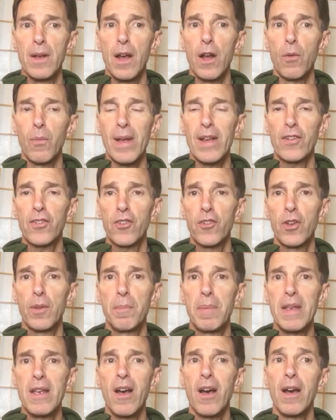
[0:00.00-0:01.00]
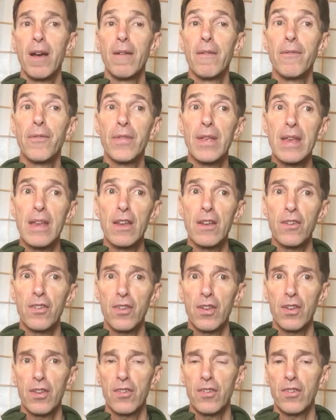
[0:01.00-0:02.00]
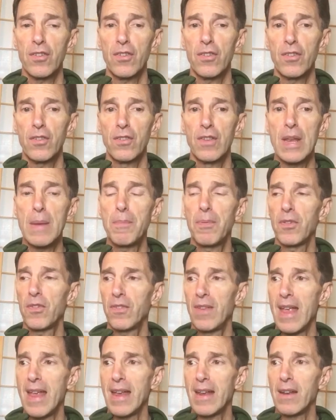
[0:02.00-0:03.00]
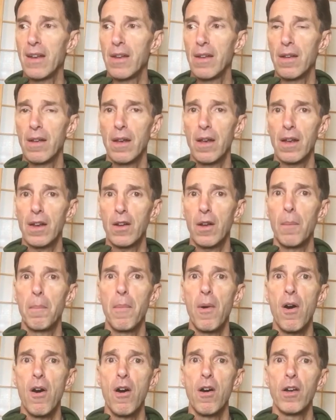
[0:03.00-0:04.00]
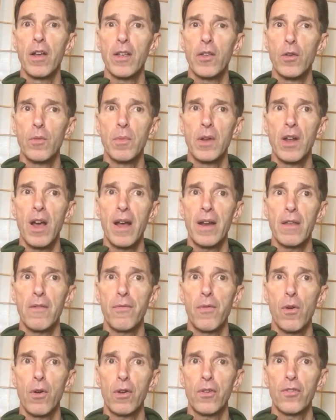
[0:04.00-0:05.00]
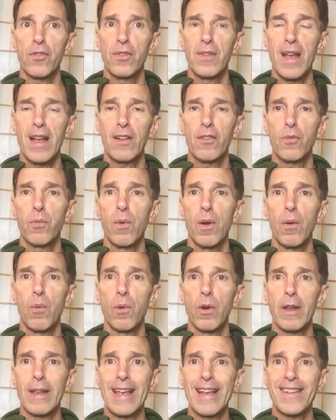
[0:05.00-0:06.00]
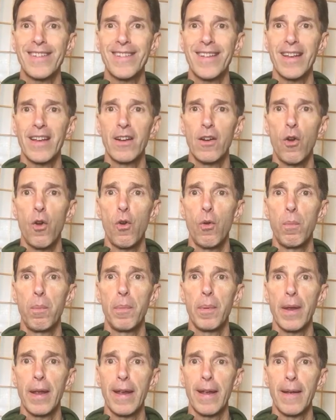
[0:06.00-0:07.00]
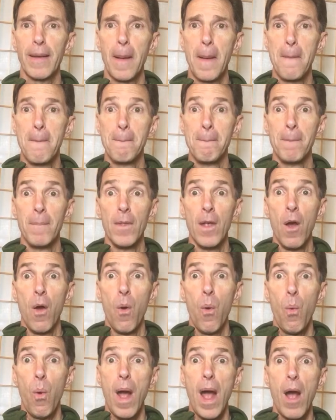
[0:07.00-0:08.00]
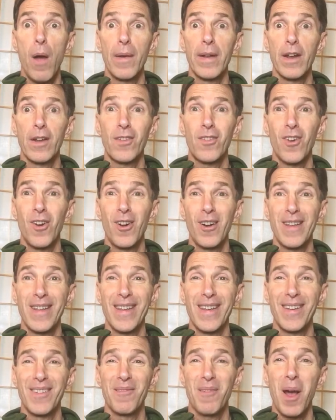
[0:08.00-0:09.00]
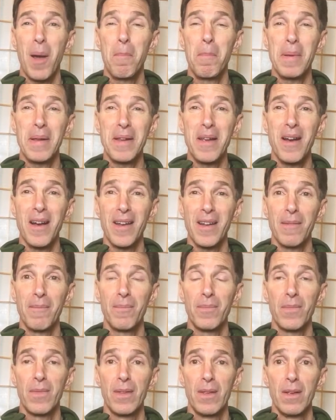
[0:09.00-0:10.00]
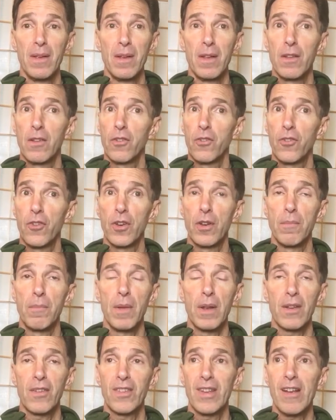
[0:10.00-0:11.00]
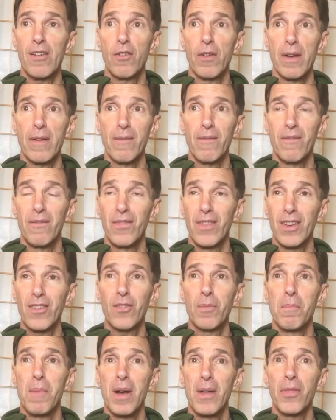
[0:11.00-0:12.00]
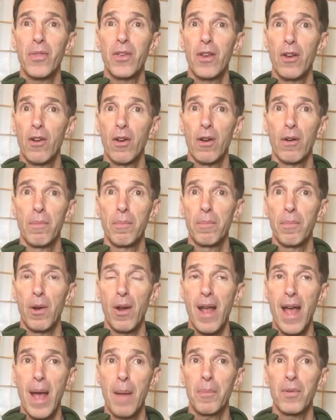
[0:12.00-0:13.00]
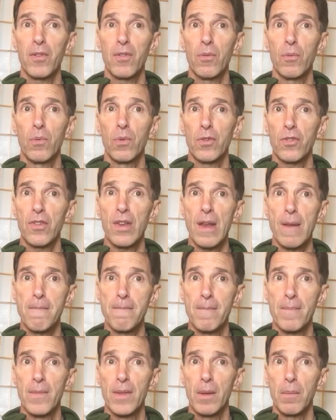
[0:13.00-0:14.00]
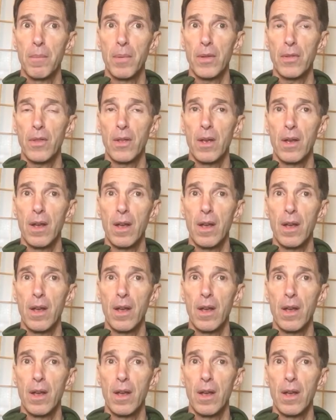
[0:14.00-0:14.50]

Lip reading: arrests could be of these deep state cabal Illuminati folks. That's what we're guessing and hoping. Wow, and it's already begun. Should accelerate this month here, perhaps. We'll see. But